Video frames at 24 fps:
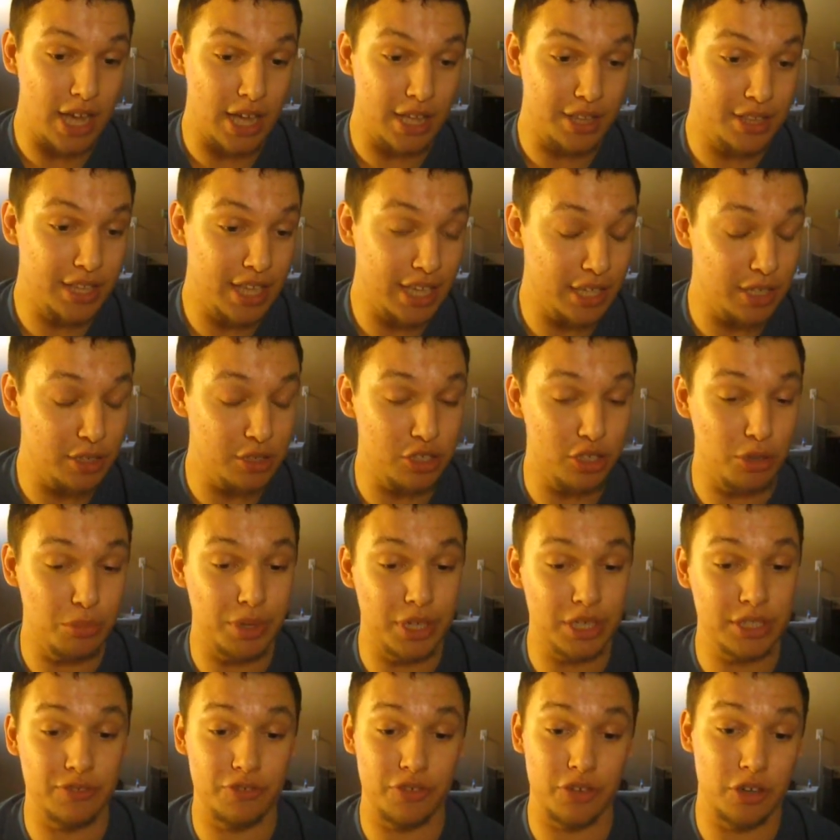Thank you so
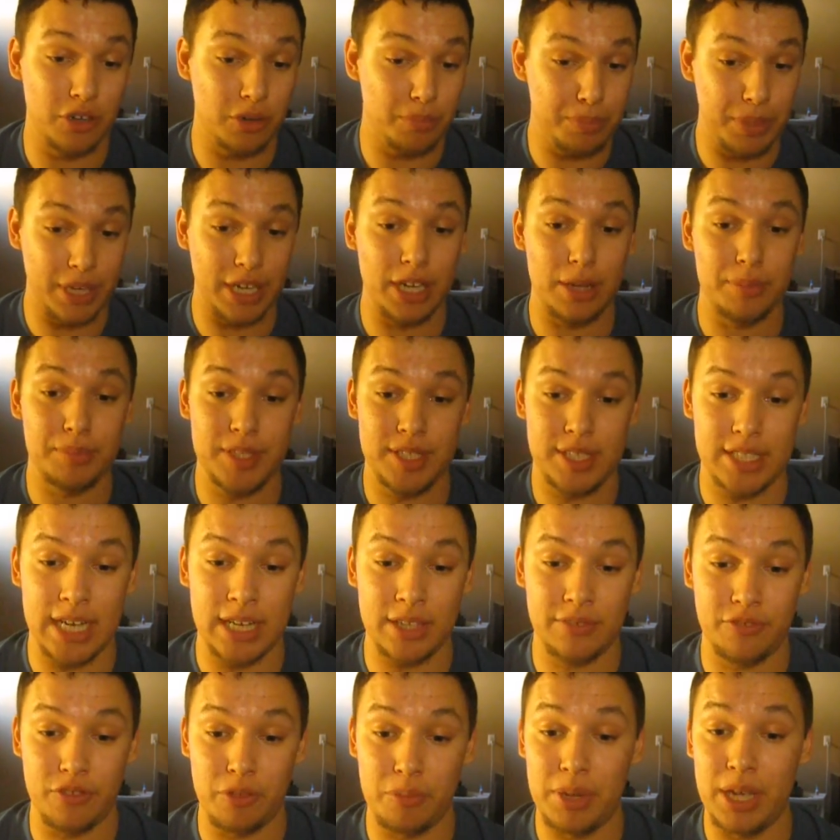much for picking up these
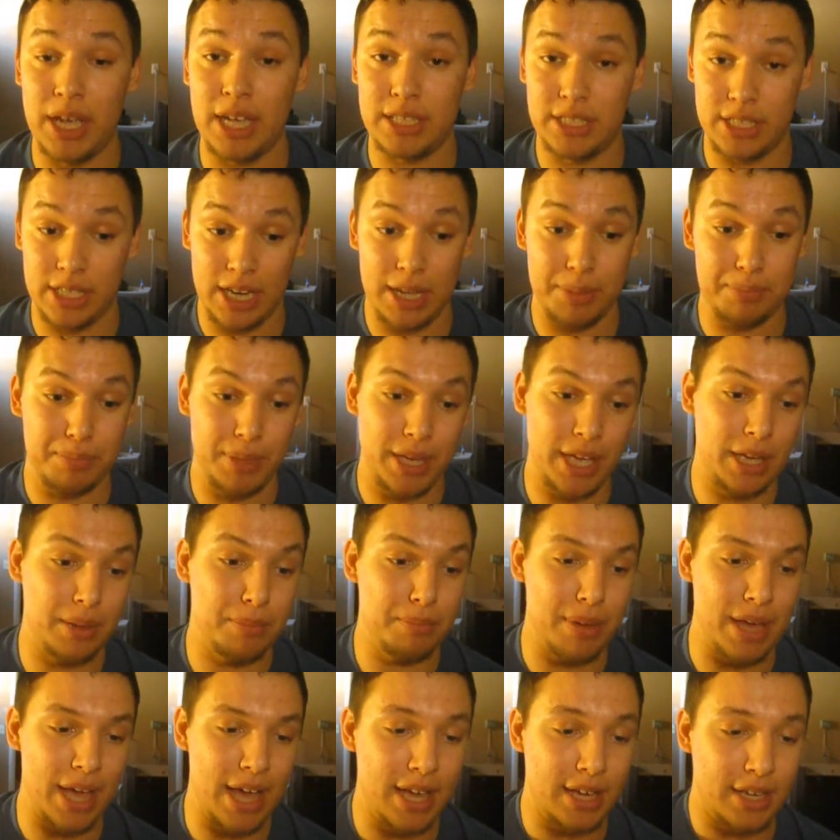items for me. I did pay him
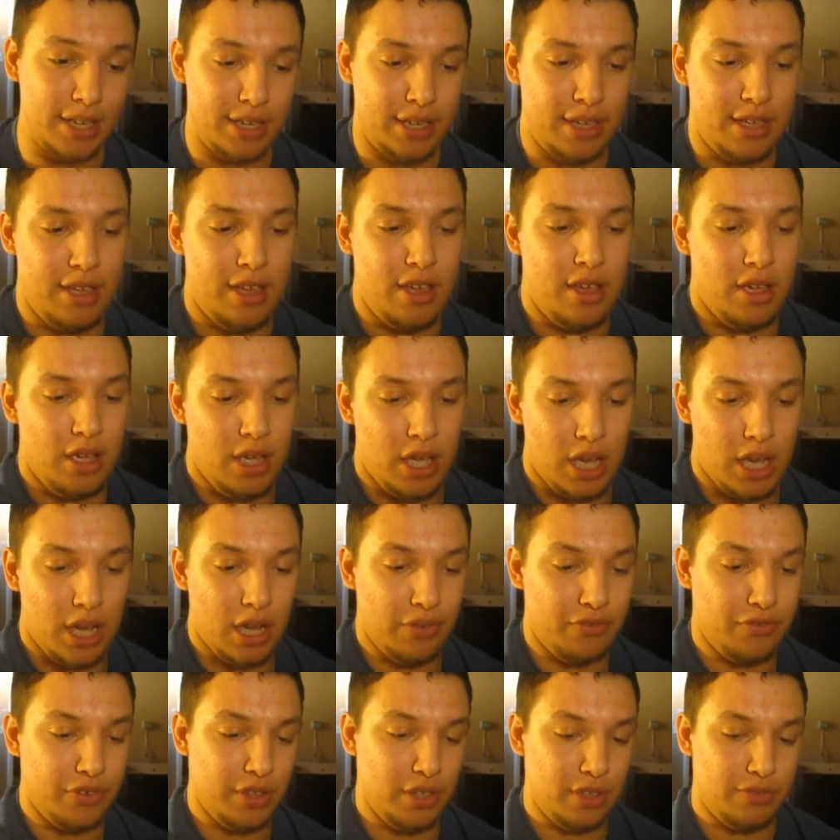back
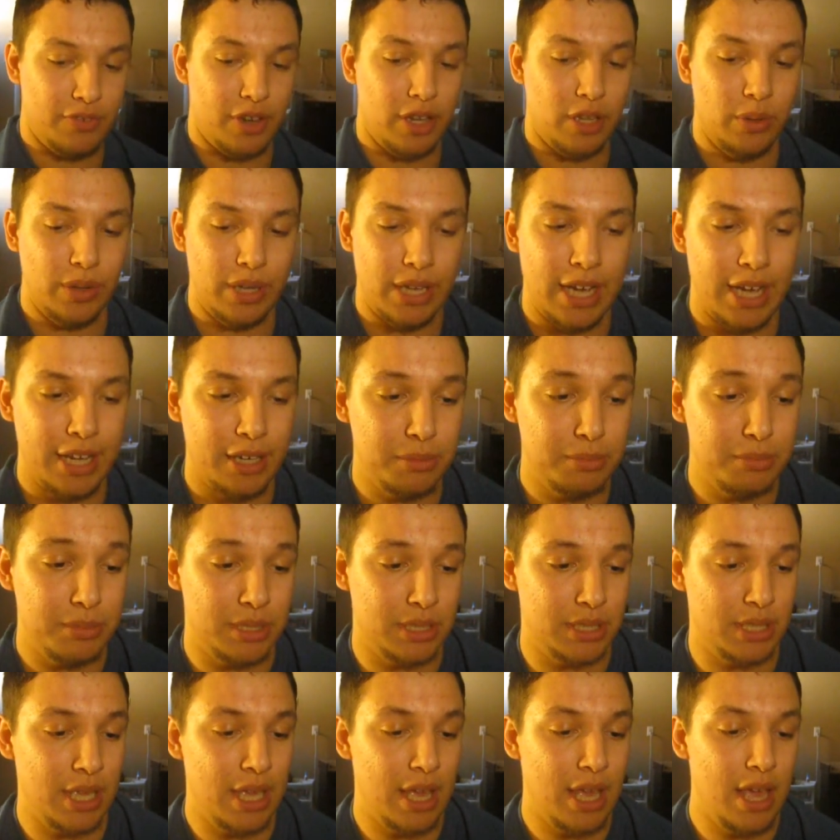for these following
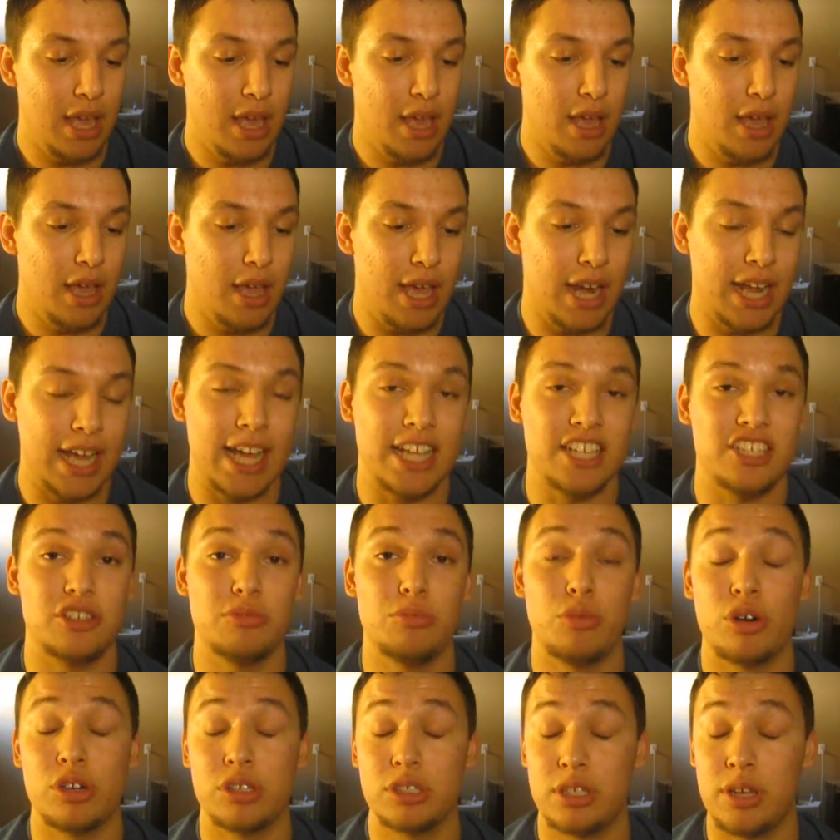items. And I got some
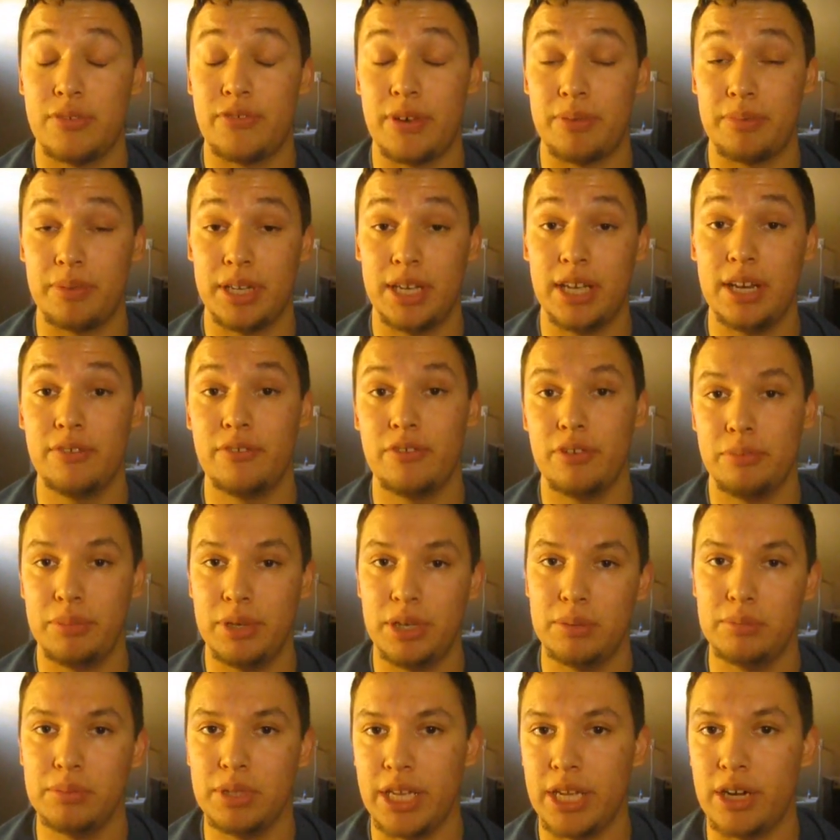more stuff I'm getting from
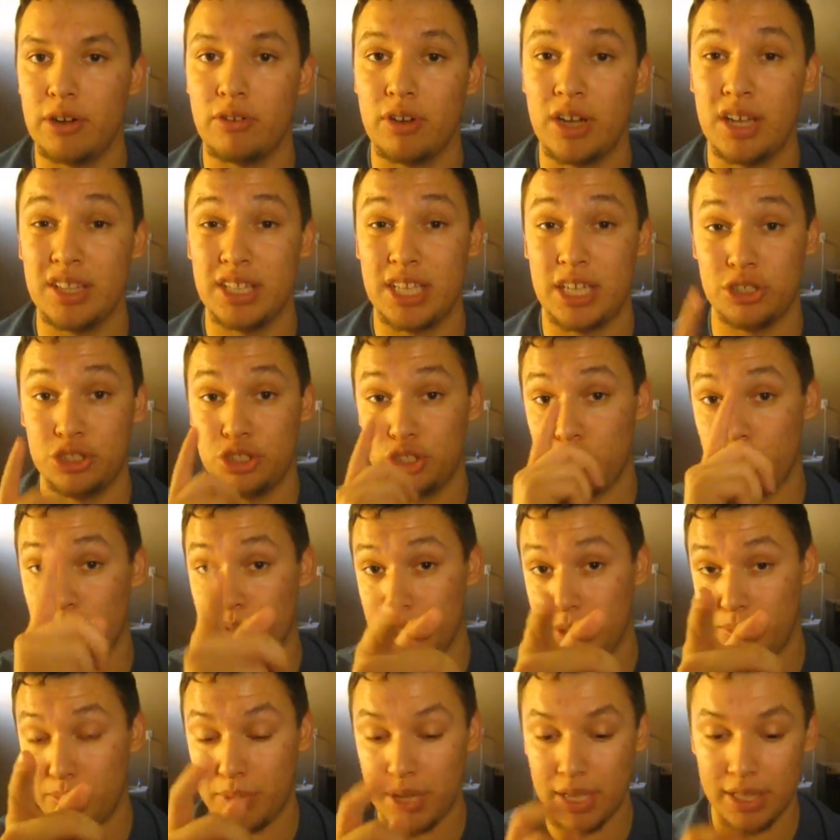him later on that I'll show in
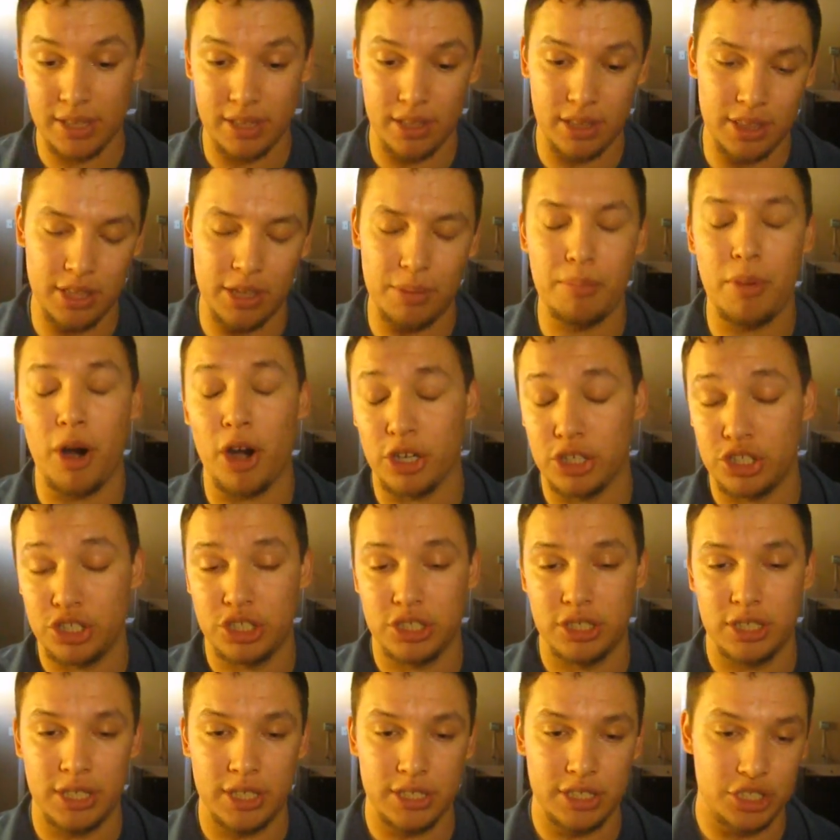the
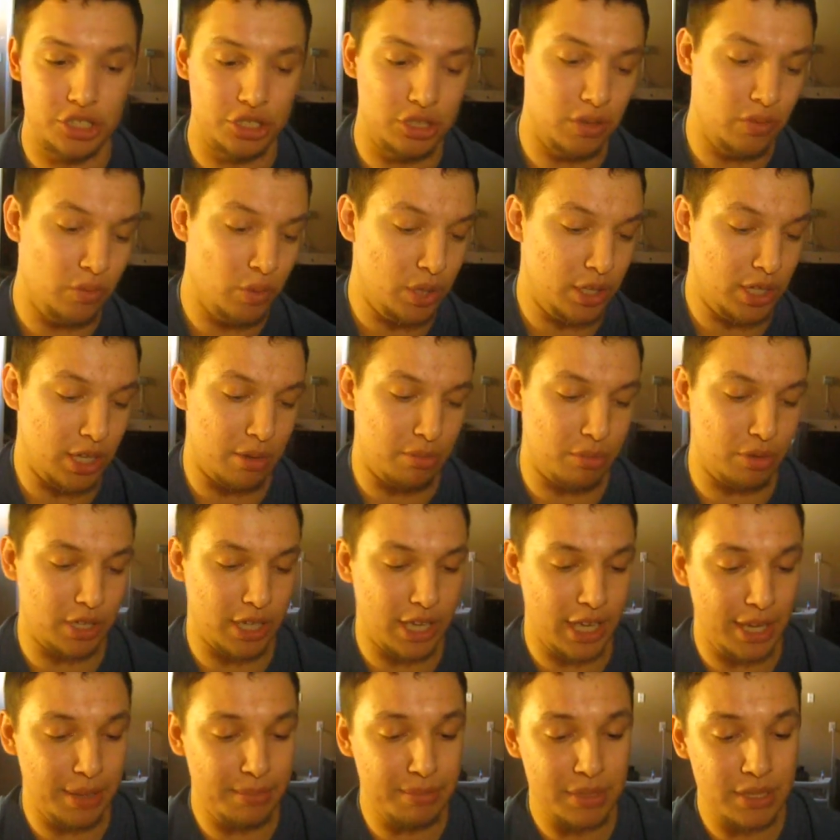March edition of Way Gummer
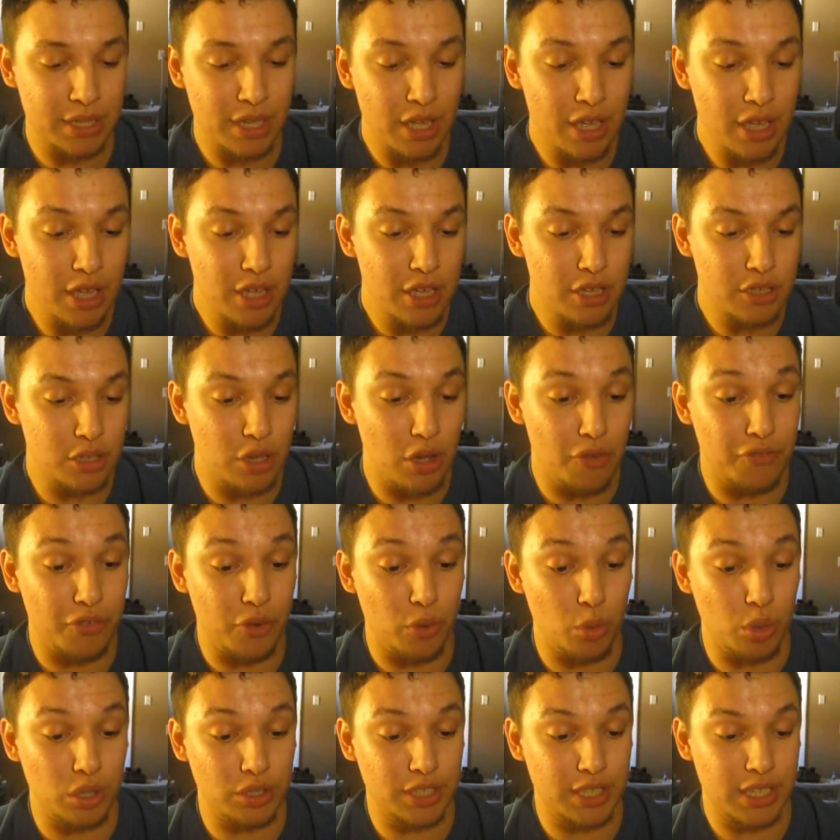Games. So for
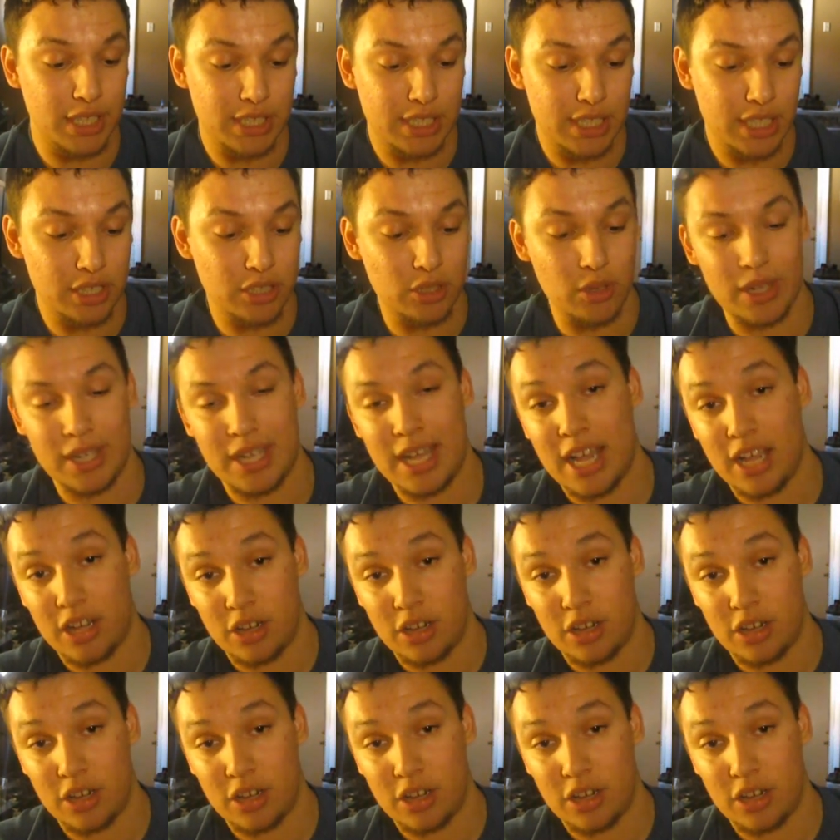World of Nintendo, I got